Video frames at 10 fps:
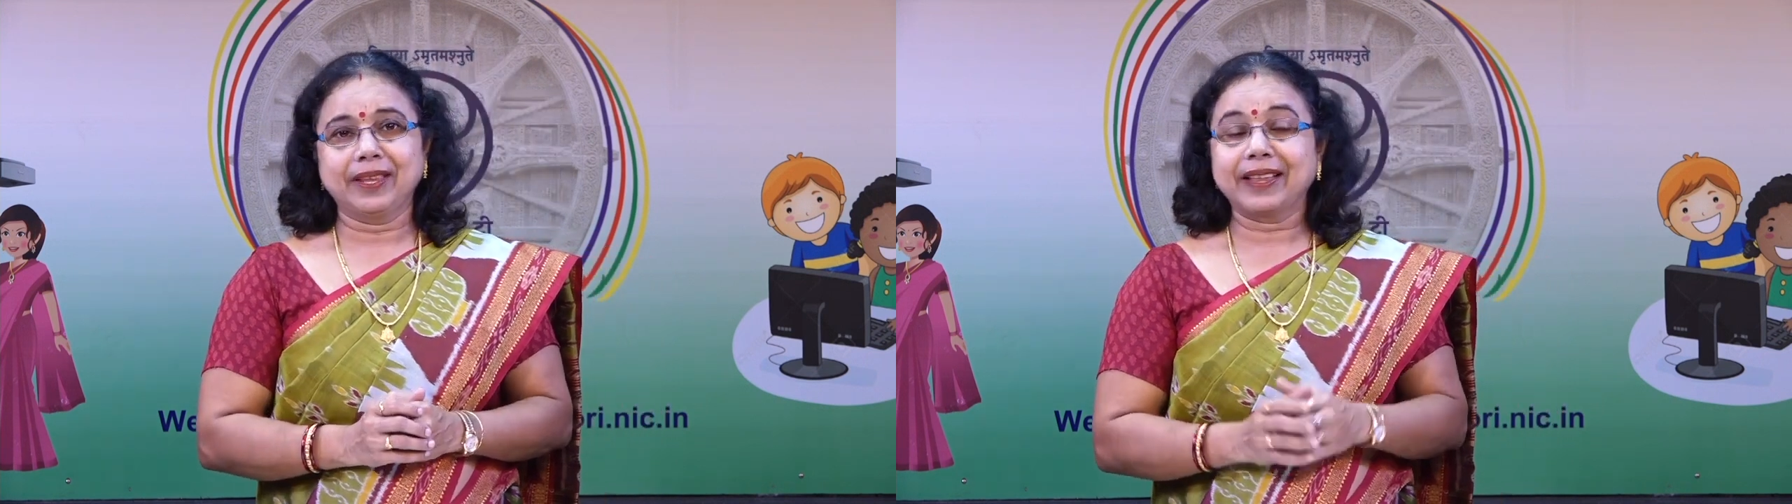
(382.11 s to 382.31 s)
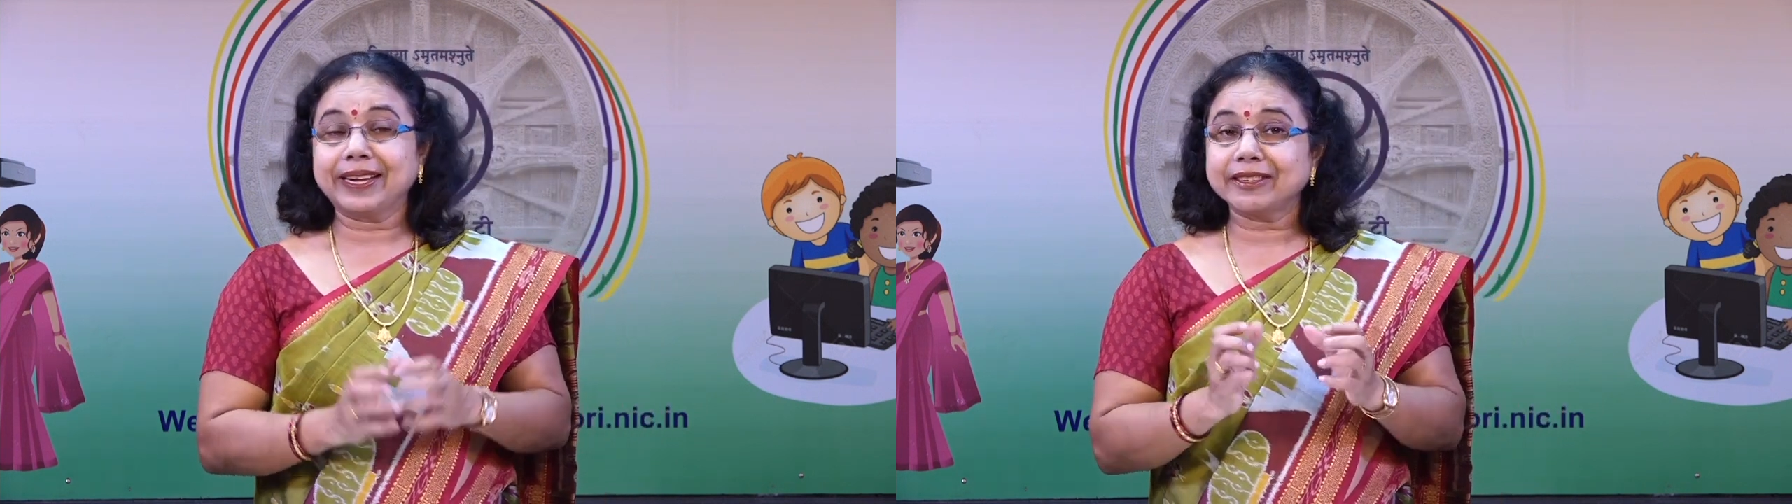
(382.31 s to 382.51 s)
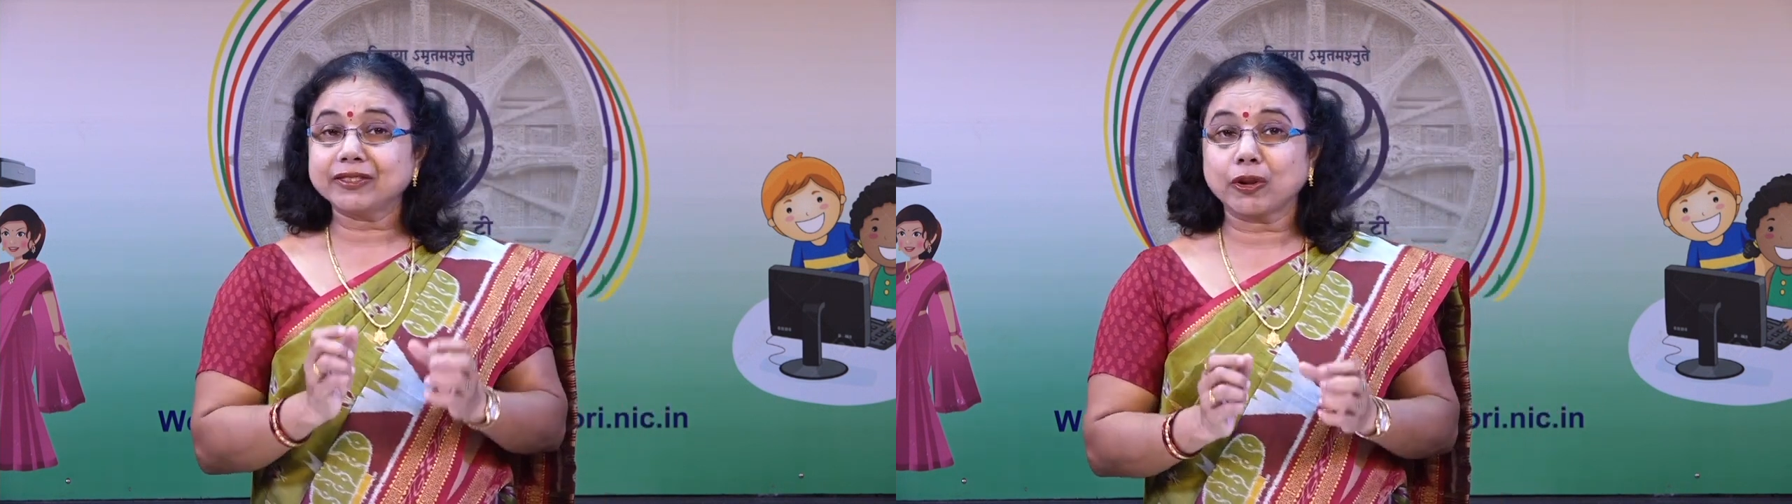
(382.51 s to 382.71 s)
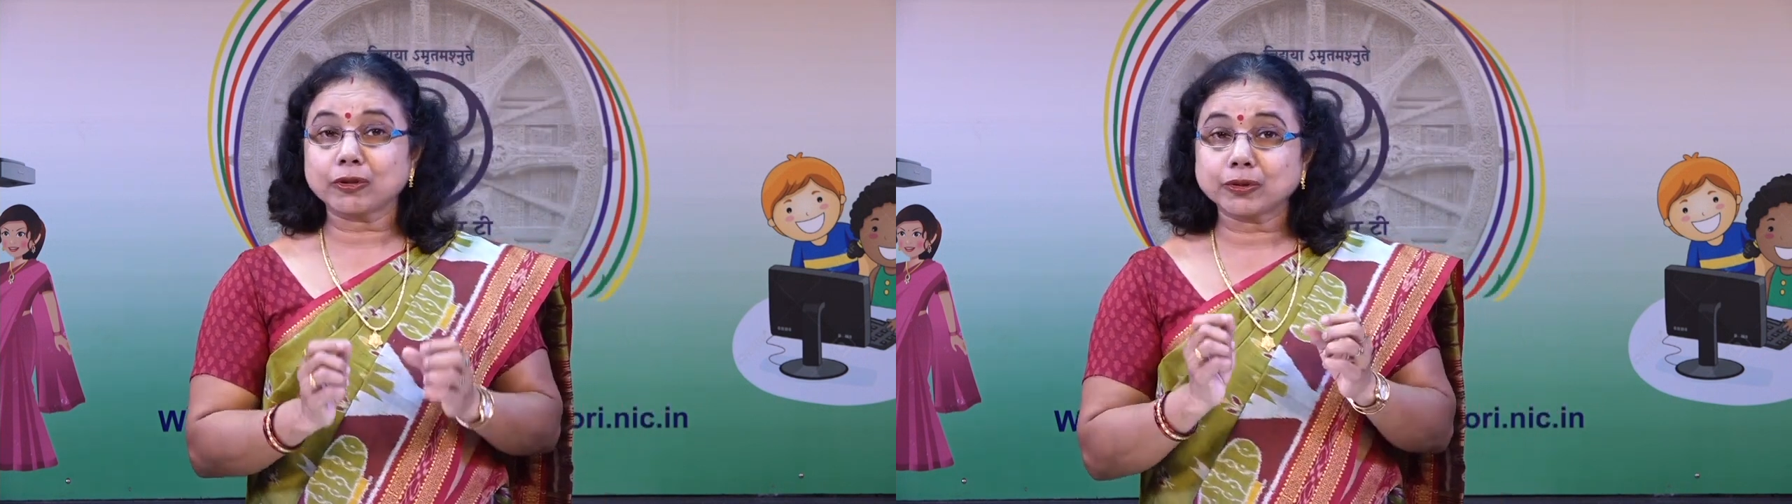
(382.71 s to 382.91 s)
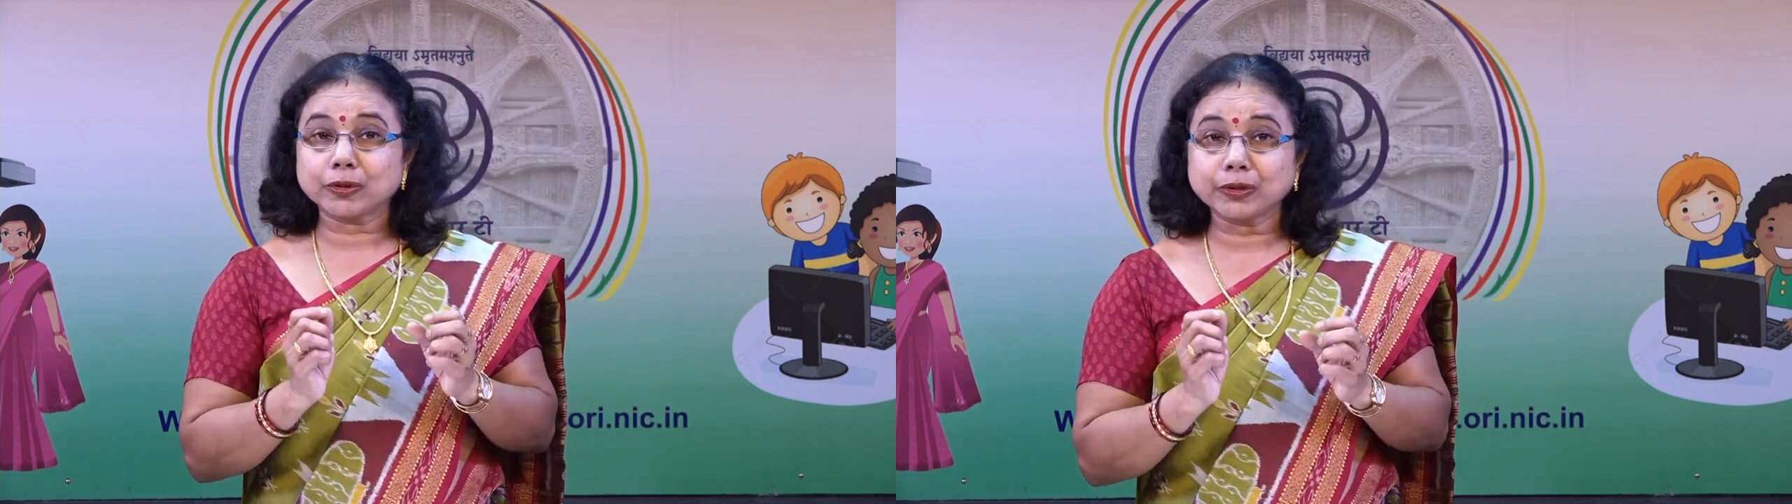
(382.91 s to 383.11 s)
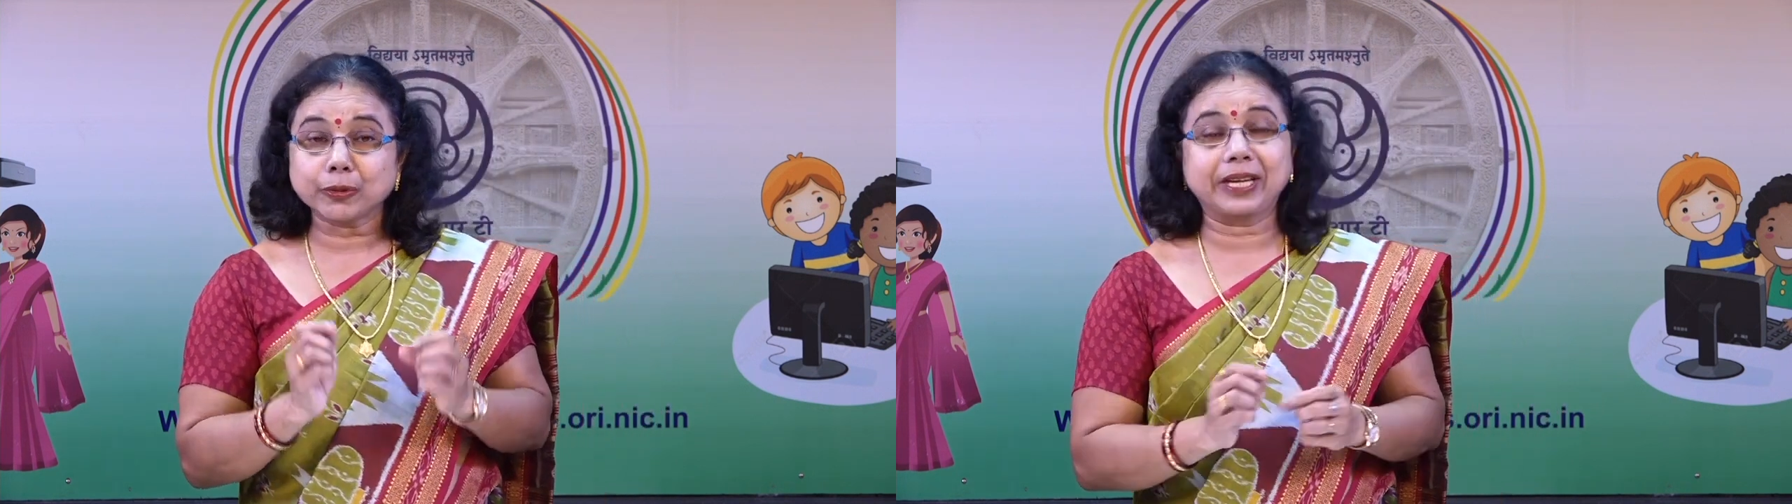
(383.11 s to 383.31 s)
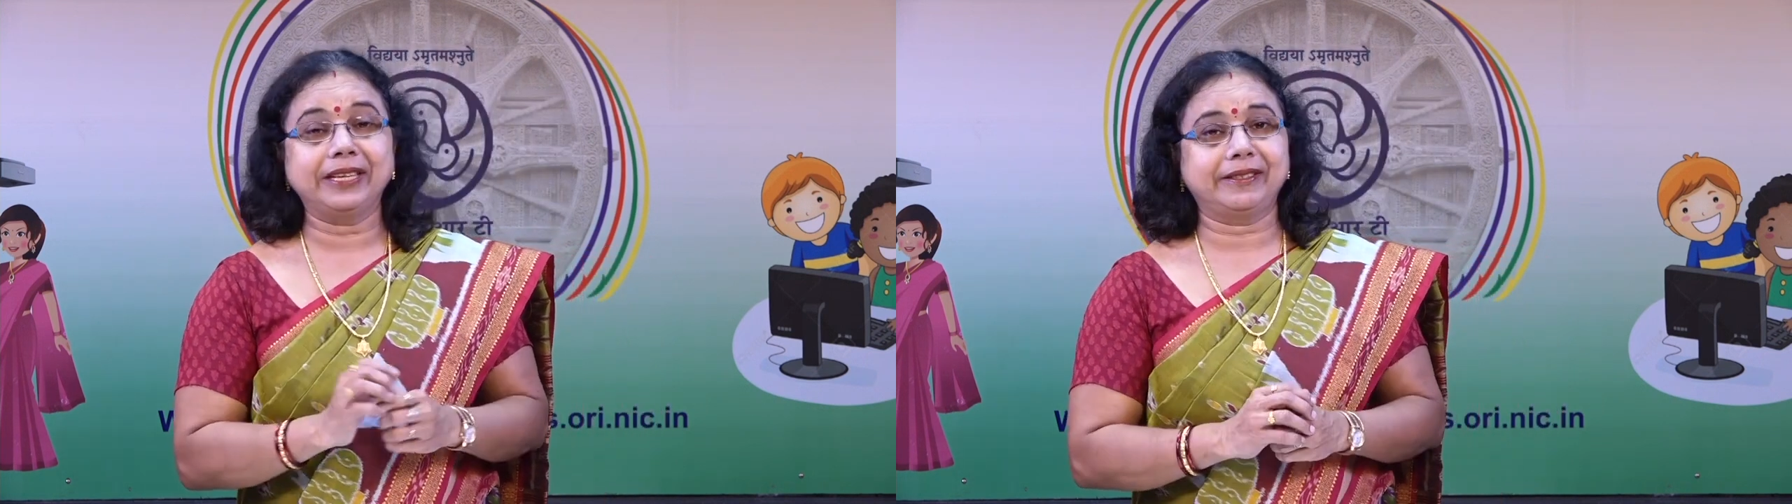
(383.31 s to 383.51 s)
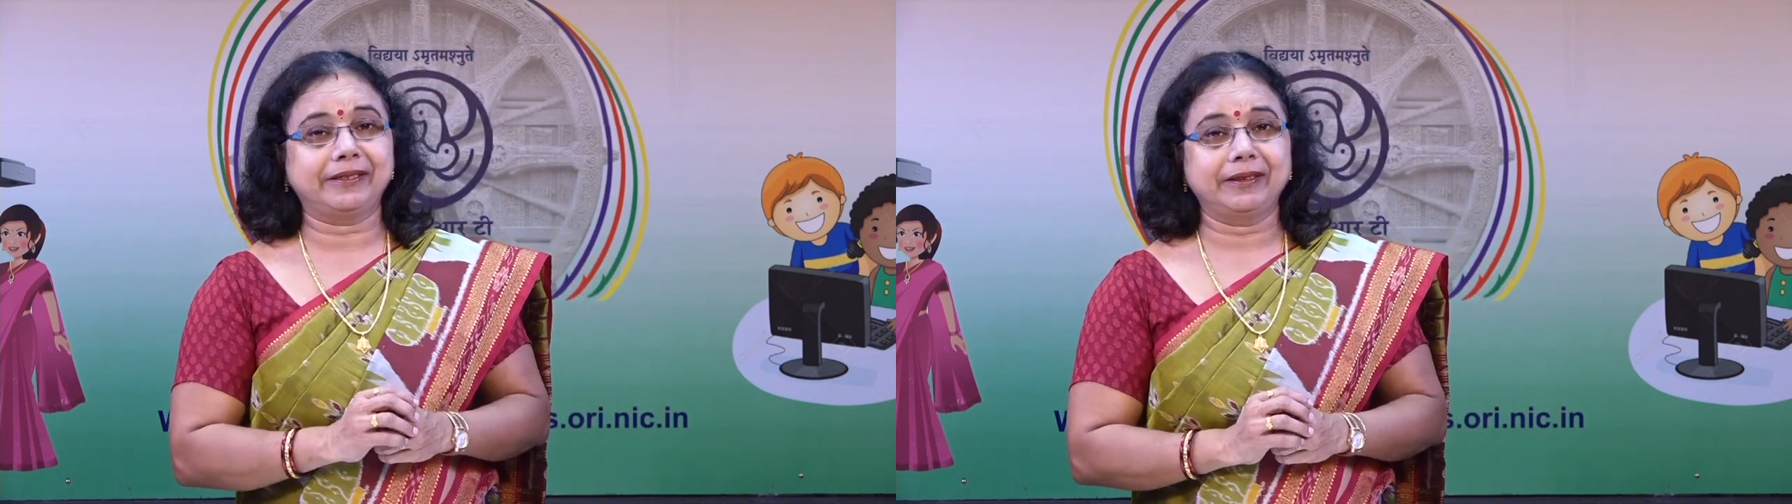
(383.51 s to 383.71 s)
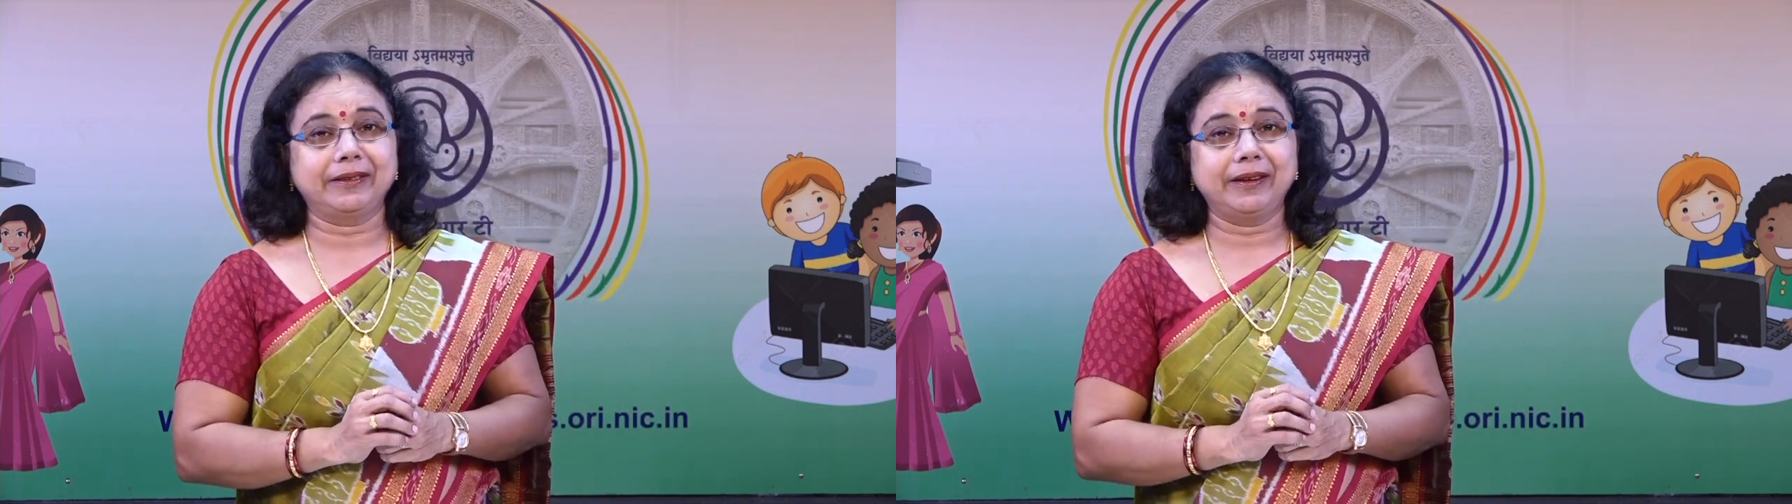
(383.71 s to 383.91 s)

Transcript: that is also noticed